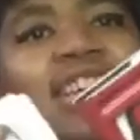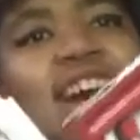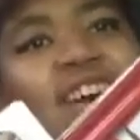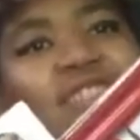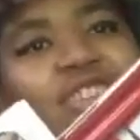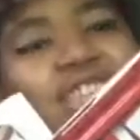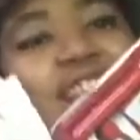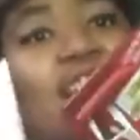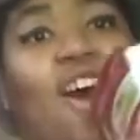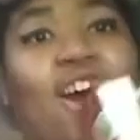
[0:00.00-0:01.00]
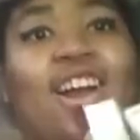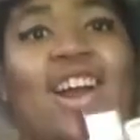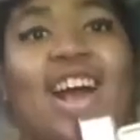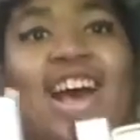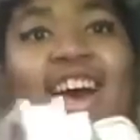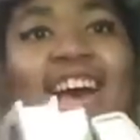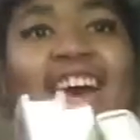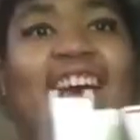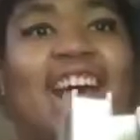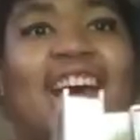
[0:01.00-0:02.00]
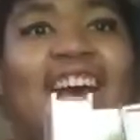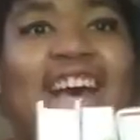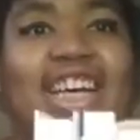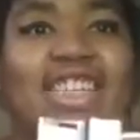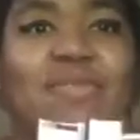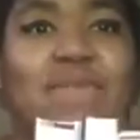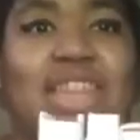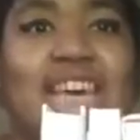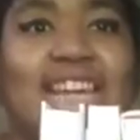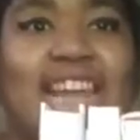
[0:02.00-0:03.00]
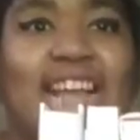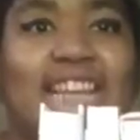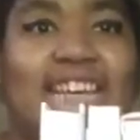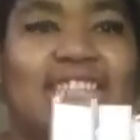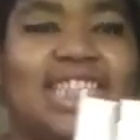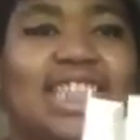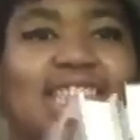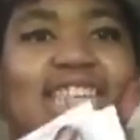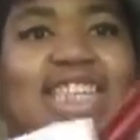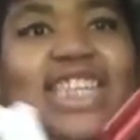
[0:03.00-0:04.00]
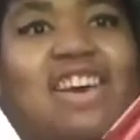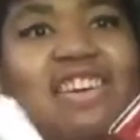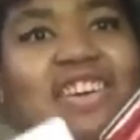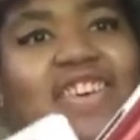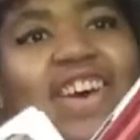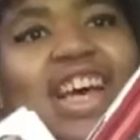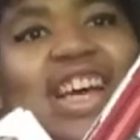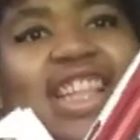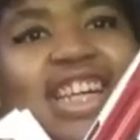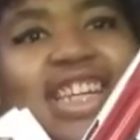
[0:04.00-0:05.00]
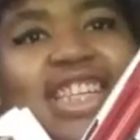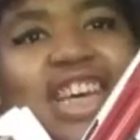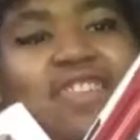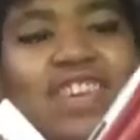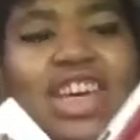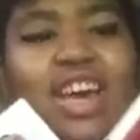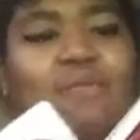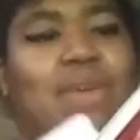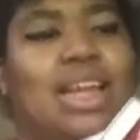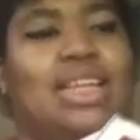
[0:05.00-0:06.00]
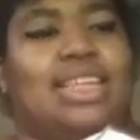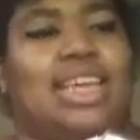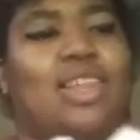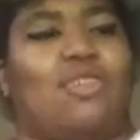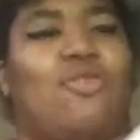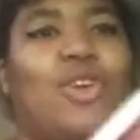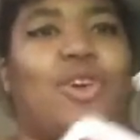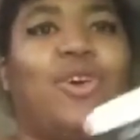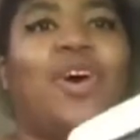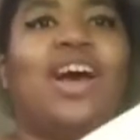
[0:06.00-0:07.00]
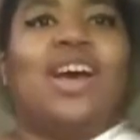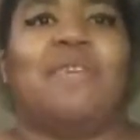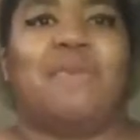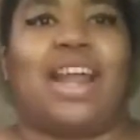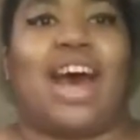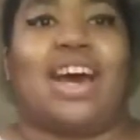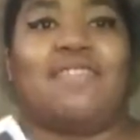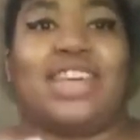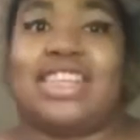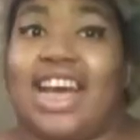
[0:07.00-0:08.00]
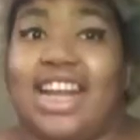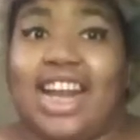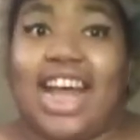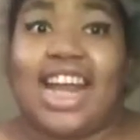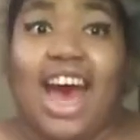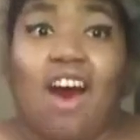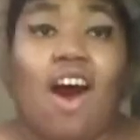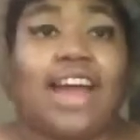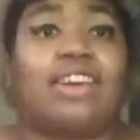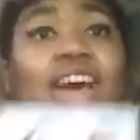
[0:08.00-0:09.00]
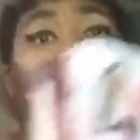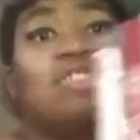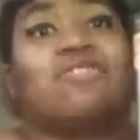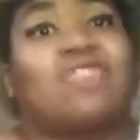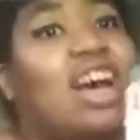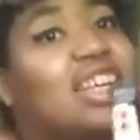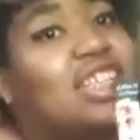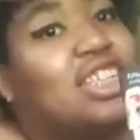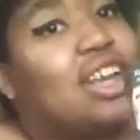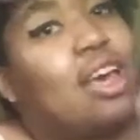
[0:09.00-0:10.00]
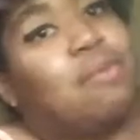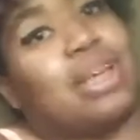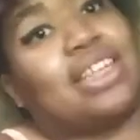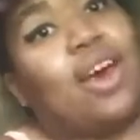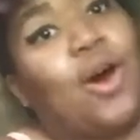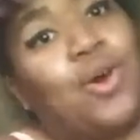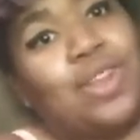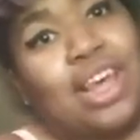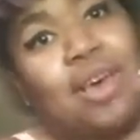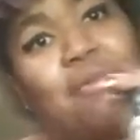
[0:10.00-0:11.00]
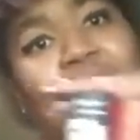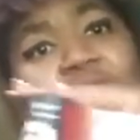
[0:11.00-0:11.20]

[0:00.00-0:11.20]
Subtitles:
novels. They are some thick Nellies. So they're going to take me a minute to get through. But I'm excited. And now I don't have to rush because I own them